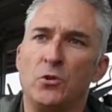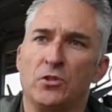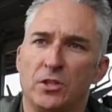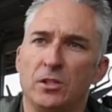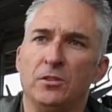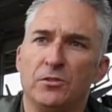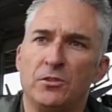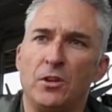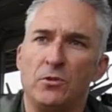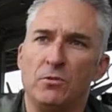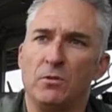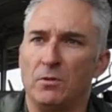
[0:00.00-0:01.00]
those skills,
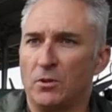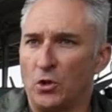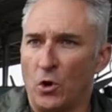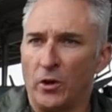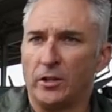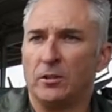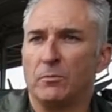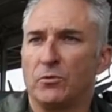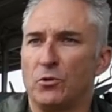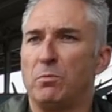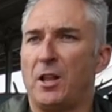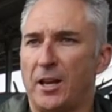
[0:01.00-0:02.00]
so guiding them
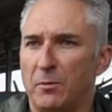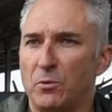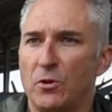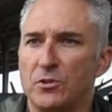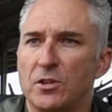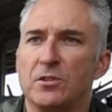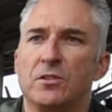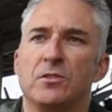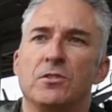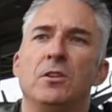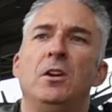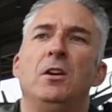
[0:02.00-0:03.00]
through planning
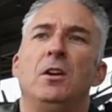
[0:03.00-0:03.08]
processes,